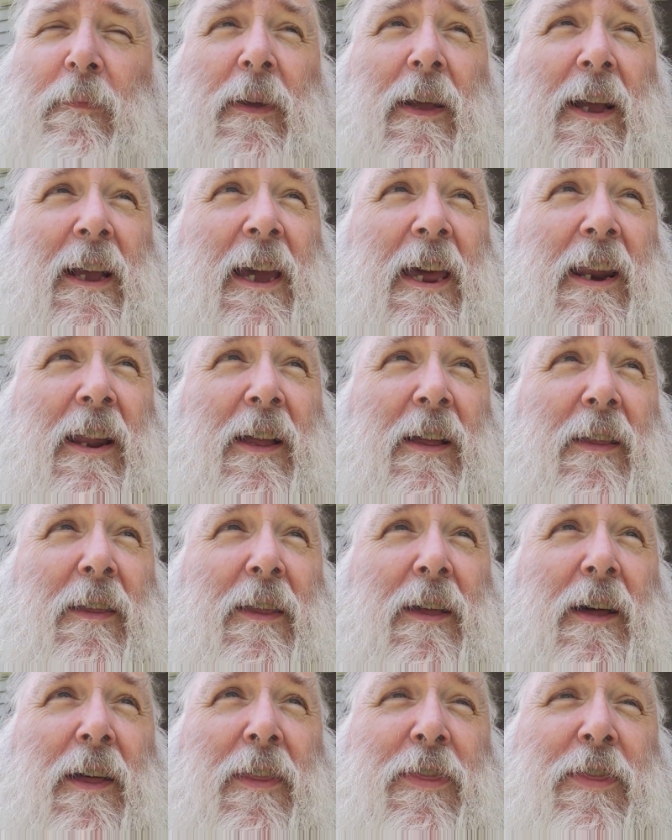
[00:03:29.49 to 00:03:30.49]
I got
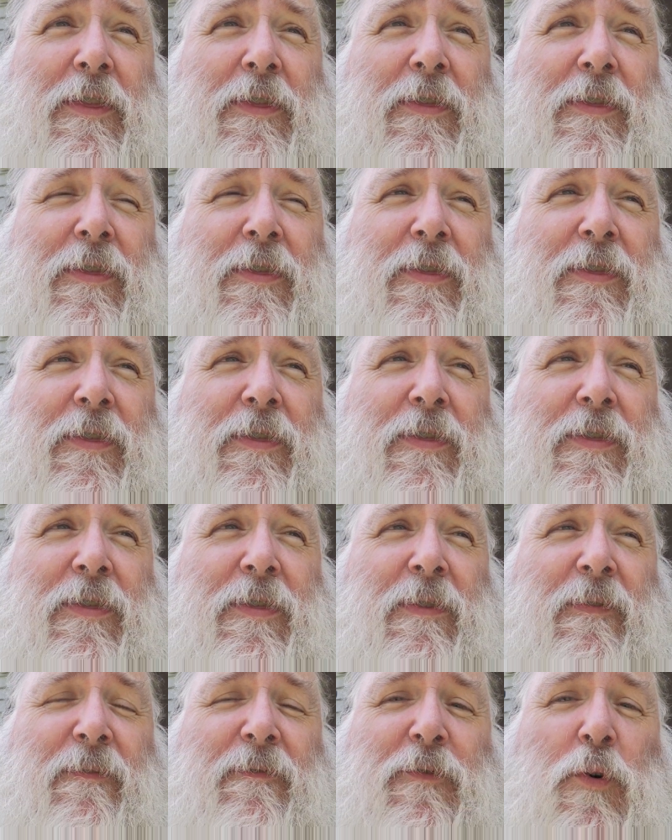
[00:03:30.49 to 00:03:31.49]
a, a
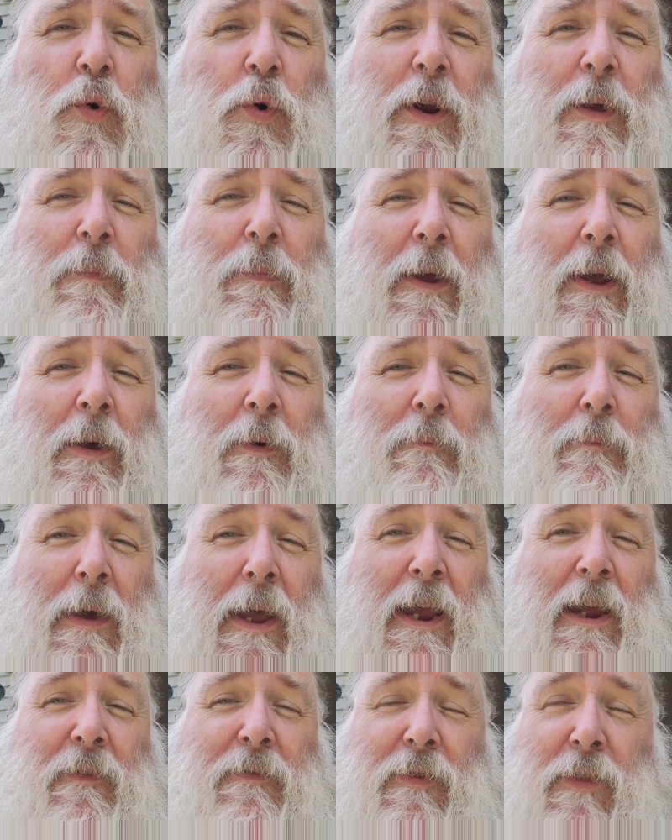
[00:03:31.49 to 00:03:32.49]
40 pound
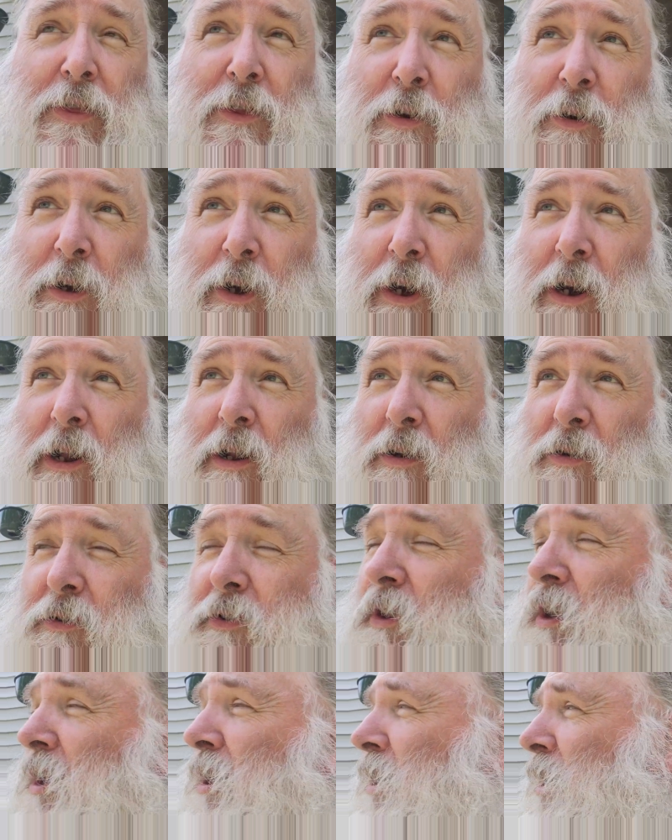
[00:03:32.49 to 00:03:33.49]
bag for $30,